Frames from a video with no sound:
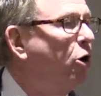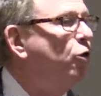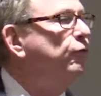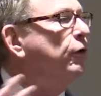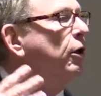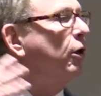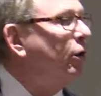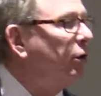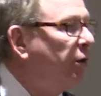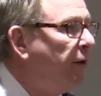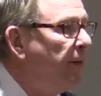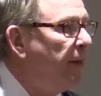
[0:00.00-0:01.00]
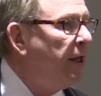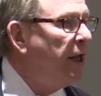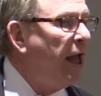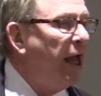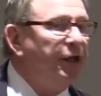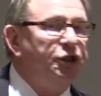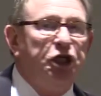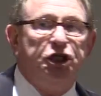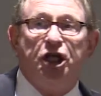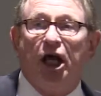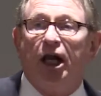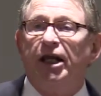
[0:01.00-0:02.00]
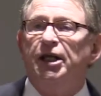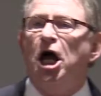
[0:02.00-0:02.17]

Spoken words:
over her, and she's yelling,